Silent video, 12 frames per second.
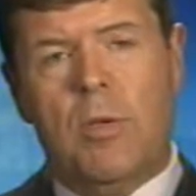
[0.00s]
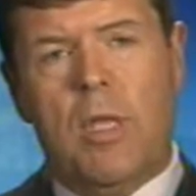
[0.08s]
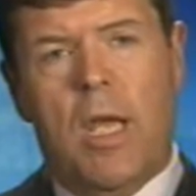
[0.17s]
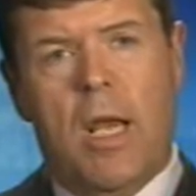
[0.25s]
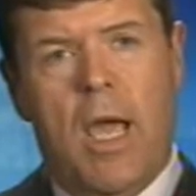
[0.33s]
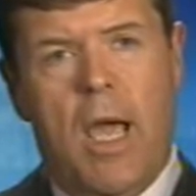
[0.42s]
We
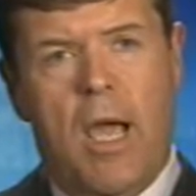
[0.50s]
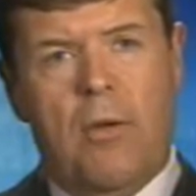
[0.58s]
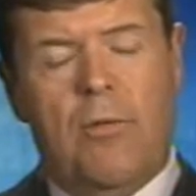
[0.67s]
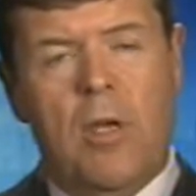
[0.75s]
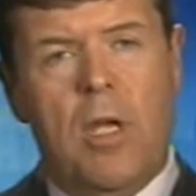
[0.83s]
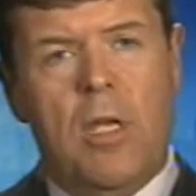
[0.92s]
then
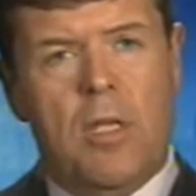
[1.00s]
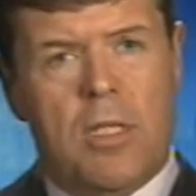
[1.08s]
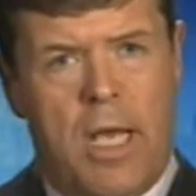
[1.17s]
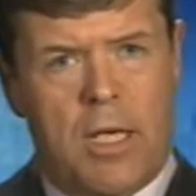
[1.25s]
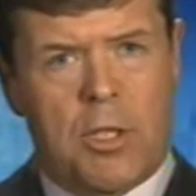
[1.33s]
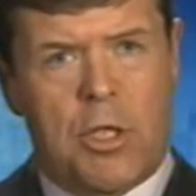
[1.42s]
have the
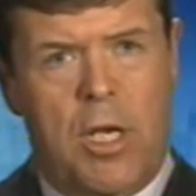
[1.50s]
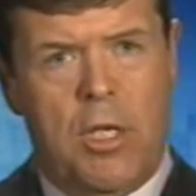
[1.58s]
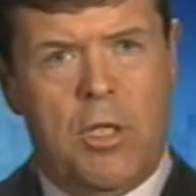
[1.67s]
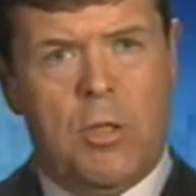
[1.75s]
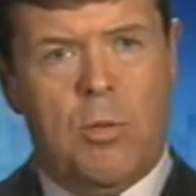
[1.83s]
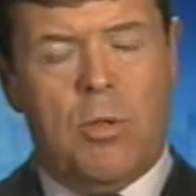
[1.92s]
tax
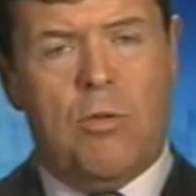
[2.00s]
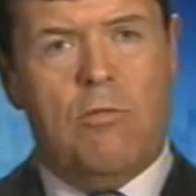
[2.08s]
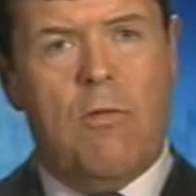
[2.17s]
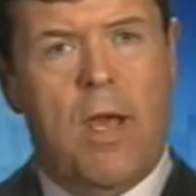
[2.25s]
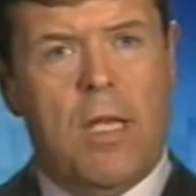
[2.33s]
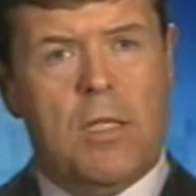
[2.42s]
changes, which
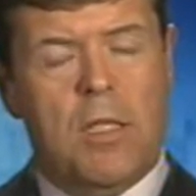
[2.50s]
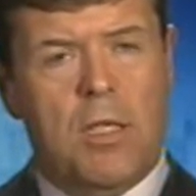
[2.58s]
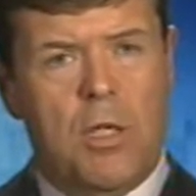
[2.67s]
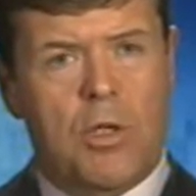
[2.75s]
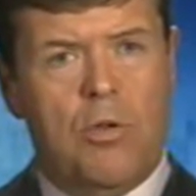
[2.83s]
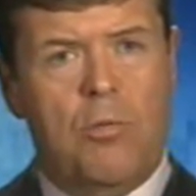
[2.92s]
will raise an
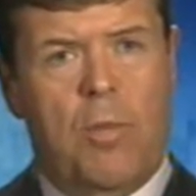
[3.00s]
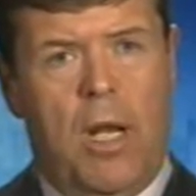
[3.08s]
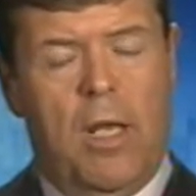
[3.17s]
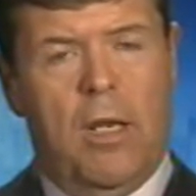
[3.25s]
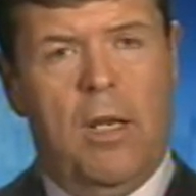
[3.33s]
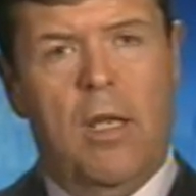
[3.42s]
additional
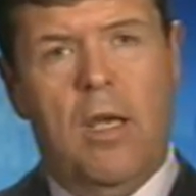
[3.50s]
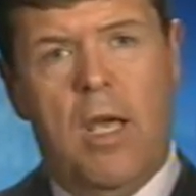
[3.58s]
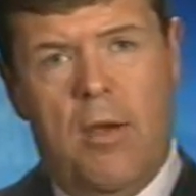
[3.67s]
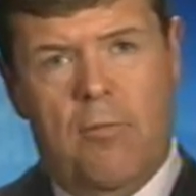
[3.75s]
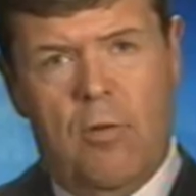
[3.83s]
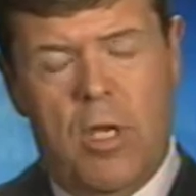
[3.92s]
billion
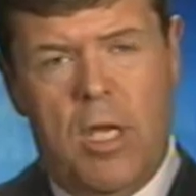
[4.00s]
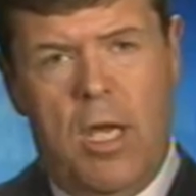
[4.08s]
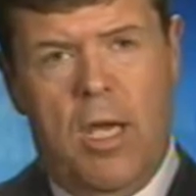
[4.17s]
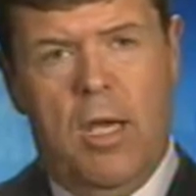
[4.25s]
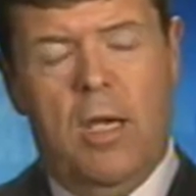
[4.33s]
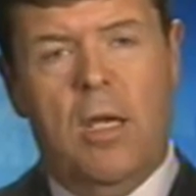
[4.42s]
every
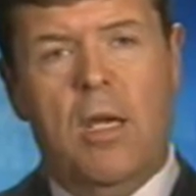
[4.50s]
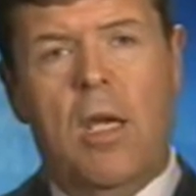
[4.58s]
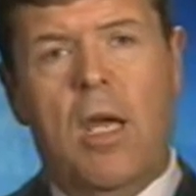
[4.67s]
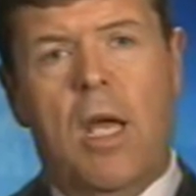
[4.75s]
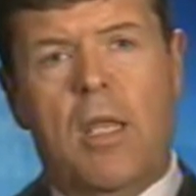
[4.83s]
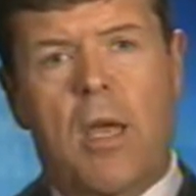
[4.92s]
year,
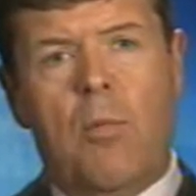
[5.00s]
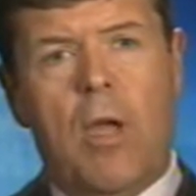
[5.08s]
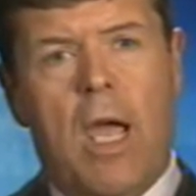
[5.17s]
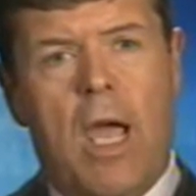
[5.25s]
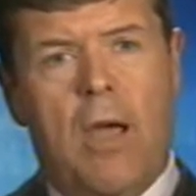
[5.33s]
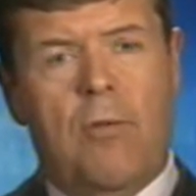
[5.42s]
and then we
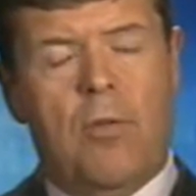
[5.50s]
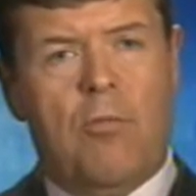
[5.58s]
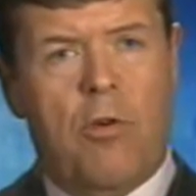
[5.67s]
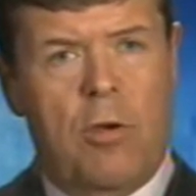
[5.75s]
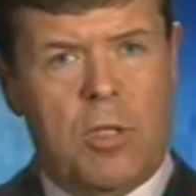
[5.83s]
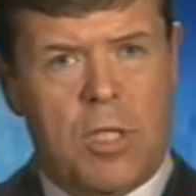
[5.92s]
have the
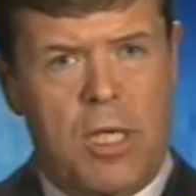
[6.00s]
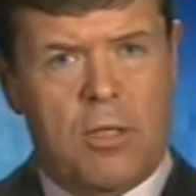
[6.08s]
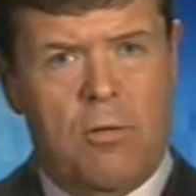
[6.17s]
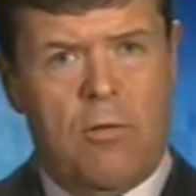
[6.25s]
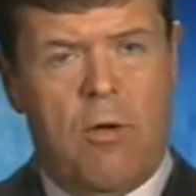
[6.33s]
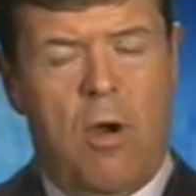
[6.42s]

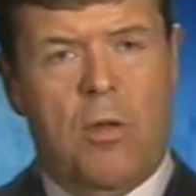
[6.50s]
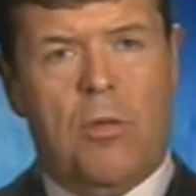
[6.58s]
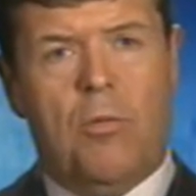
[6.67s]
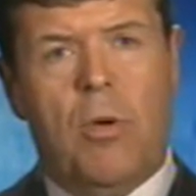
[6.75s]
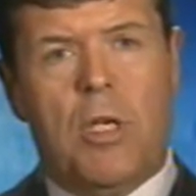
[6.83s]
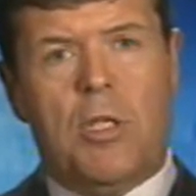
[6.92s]
proceeds of
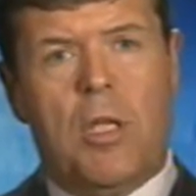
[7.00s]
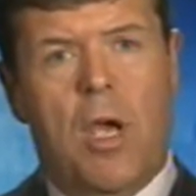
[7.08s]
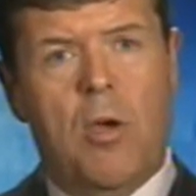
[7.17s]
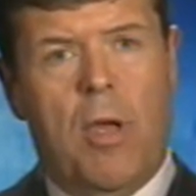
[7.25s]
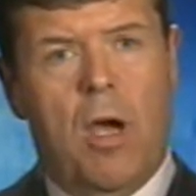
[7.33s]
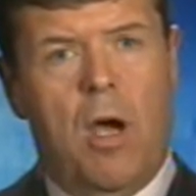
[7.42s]
growth, which the
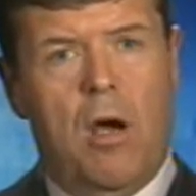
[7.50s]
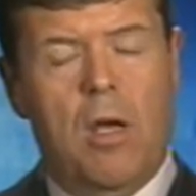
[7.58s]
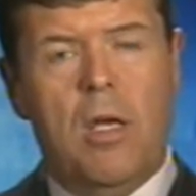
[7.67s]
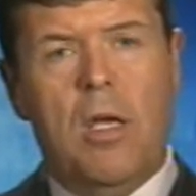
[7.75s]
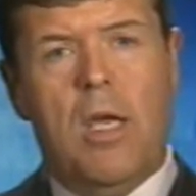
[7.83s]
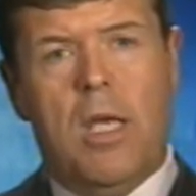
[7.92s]

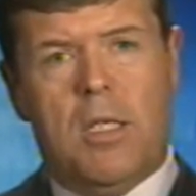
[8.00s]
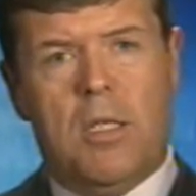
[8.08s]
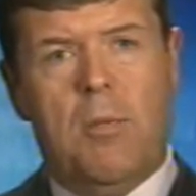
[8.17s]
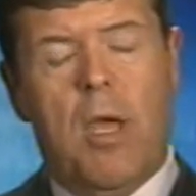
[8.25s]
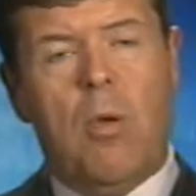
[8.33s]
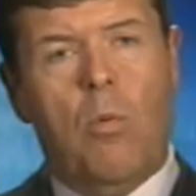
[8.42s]
OBR
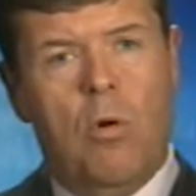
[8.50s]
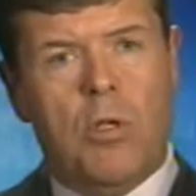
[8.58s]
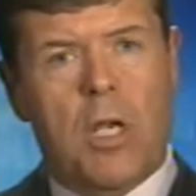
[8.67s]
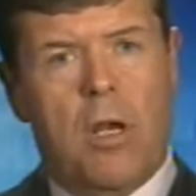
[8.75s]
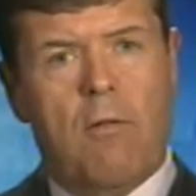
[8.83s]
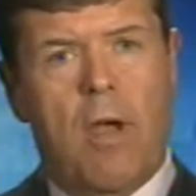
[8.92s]
estimate will
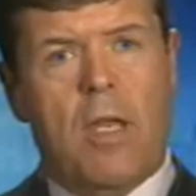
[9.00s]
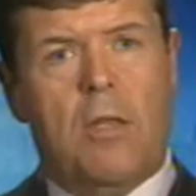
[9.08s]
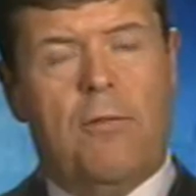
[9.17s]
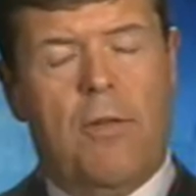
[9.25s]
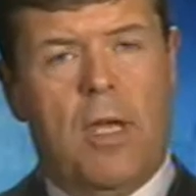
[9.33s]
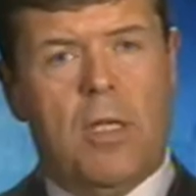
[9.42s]
generate
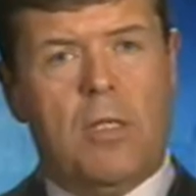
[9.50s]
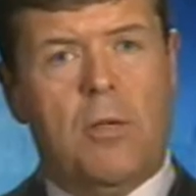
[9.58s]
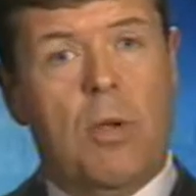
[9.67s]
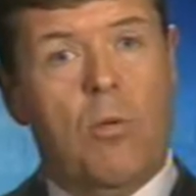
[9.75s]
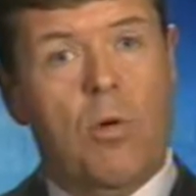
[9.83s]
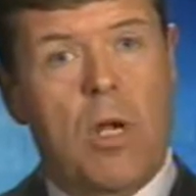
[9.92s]
the figures that
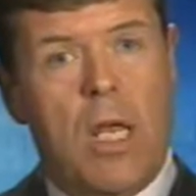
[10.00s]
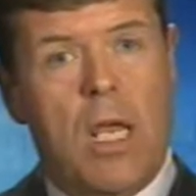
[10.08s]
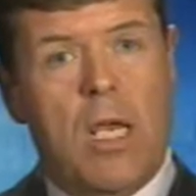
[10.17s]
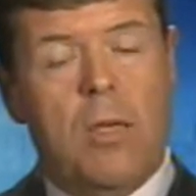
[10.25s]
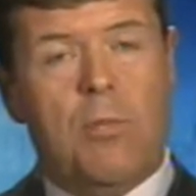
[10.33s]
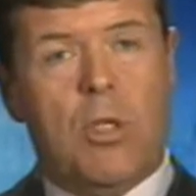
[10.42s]
we will
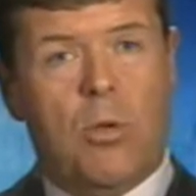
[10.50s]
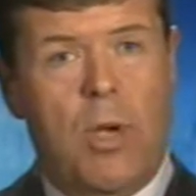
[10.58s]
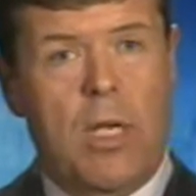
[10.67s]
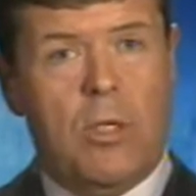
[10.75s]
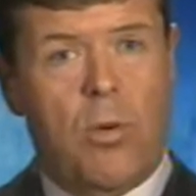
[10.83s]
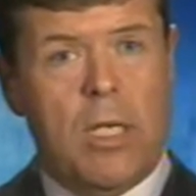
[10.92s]
need
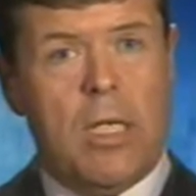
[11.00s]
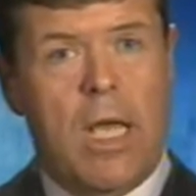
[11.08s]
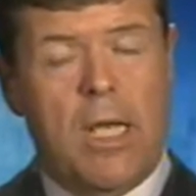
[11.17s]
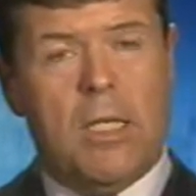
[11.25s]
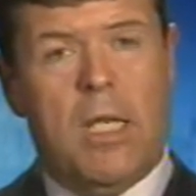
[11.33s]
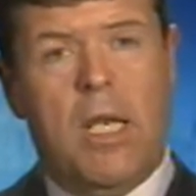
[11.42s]
between
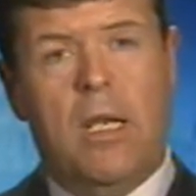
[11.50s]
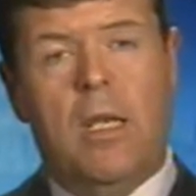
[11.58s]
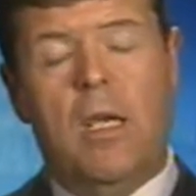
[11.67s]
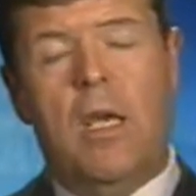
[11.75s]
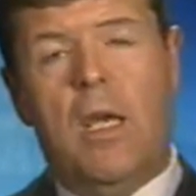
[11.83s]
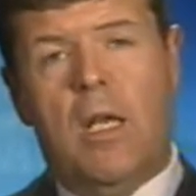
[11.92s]

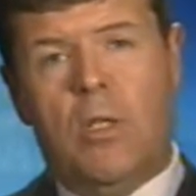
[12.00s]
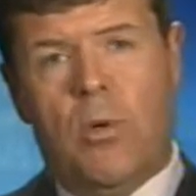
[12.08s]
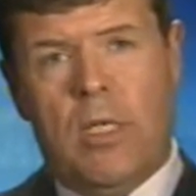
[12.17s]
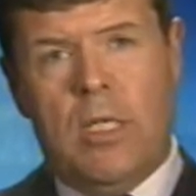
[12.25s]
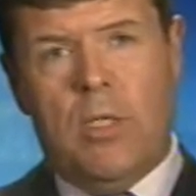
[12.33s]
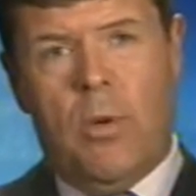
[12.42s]
2018 and
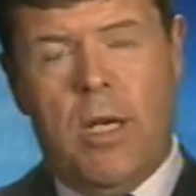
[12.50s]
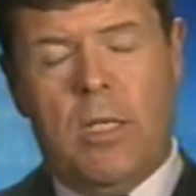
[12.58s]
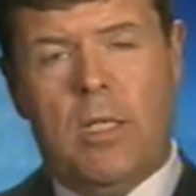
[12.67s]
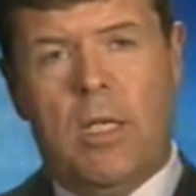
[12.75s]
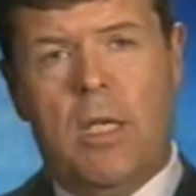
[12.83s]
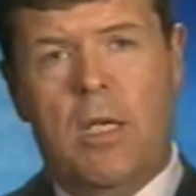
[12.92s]

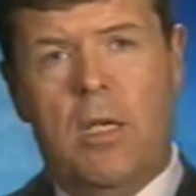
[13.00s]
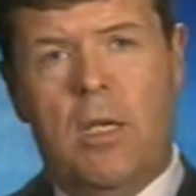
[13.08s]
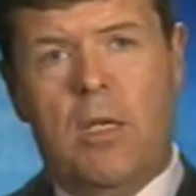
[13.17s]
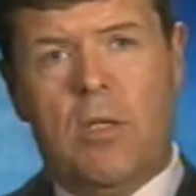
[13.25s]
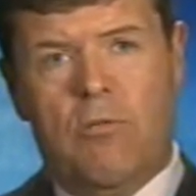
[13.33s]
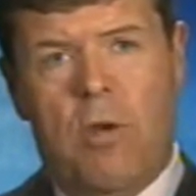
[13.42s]
2020
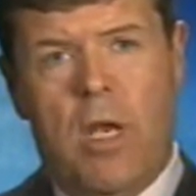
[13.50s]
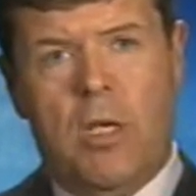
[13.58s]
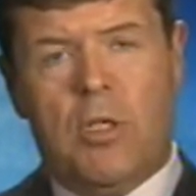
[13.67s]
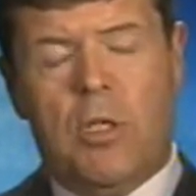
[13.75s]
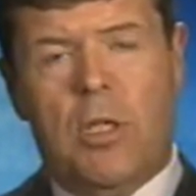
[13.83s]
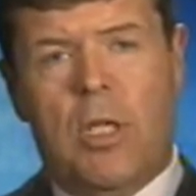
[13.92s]
to
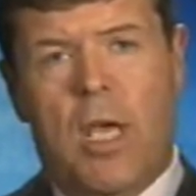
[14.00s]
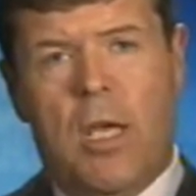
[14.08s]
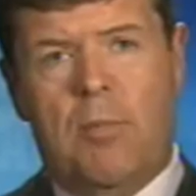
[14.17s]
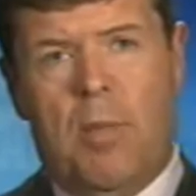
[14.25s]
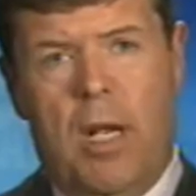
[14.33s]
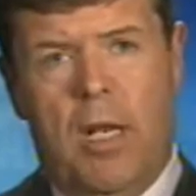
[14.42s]
reach the
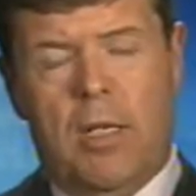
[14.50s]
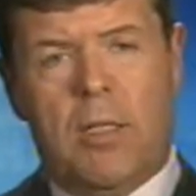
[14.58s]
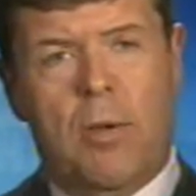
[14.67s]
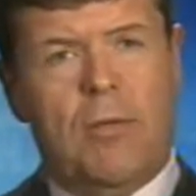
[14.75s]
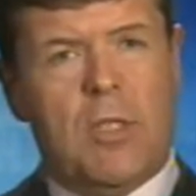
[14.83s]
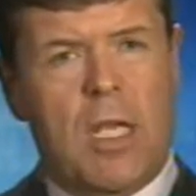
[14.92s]
8 billion.
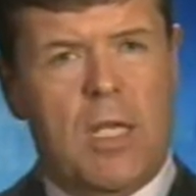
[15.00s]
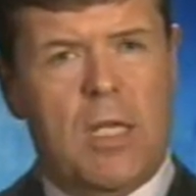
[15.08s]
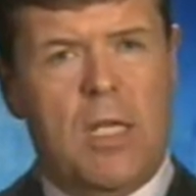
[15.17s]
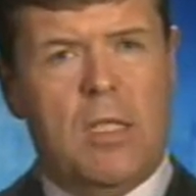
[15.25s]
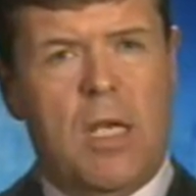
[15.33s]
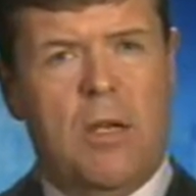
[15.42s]
So we've set
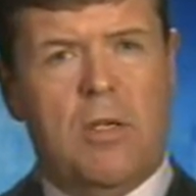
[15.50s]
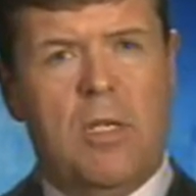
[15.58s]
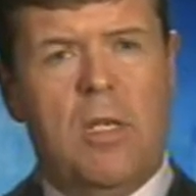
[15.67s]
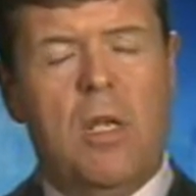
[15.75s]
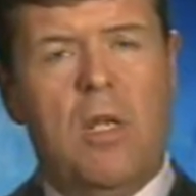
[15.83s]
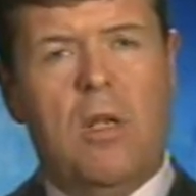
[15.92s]
these out
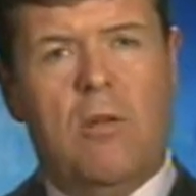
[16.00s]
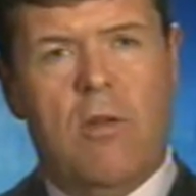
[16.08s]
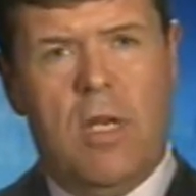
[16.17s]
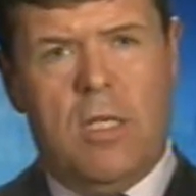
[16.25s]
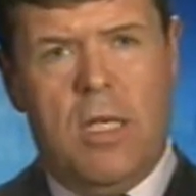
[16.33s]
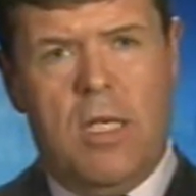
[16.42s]
in
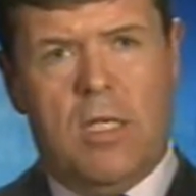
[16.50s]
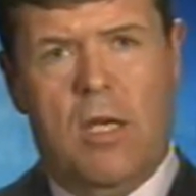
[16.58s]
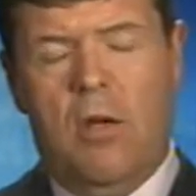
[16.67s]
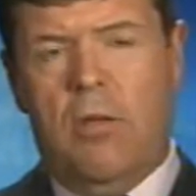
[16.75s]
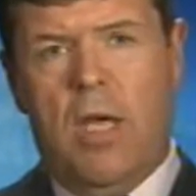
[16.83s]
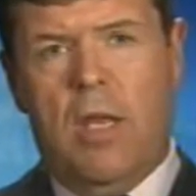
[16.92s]
great
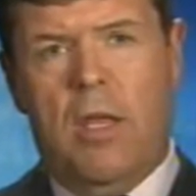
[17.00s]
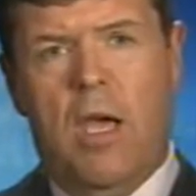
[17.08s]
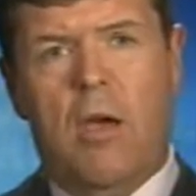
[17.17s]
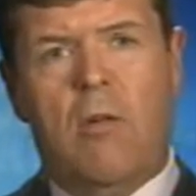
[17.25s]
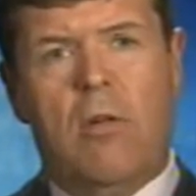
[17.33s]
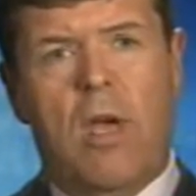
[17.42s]
detail. They're
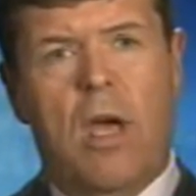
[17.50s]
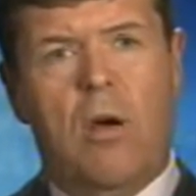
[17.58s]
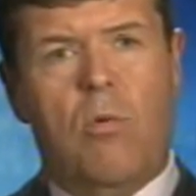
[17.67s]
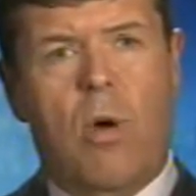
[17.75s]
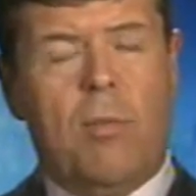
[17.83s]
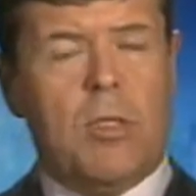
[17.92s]
there on
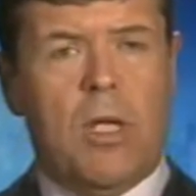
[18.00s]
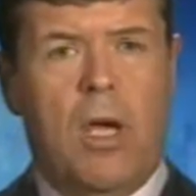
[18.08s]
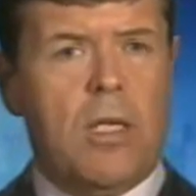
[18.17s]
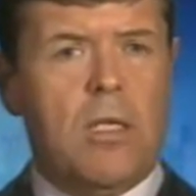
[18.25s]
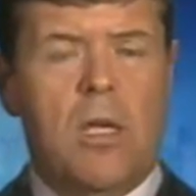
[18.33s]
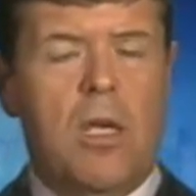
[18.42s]
our
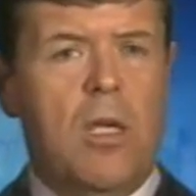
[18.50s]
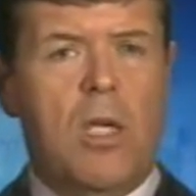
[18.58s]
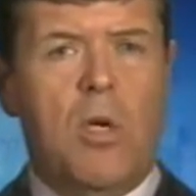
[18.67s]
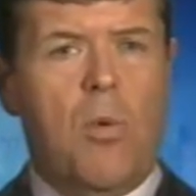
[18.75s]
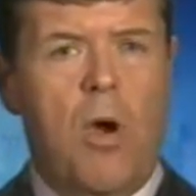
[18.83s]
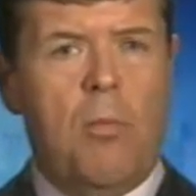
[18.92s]
website.
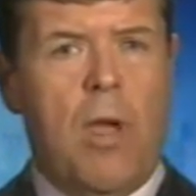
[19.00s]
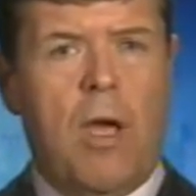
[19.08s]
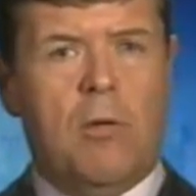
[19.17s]
You won't be able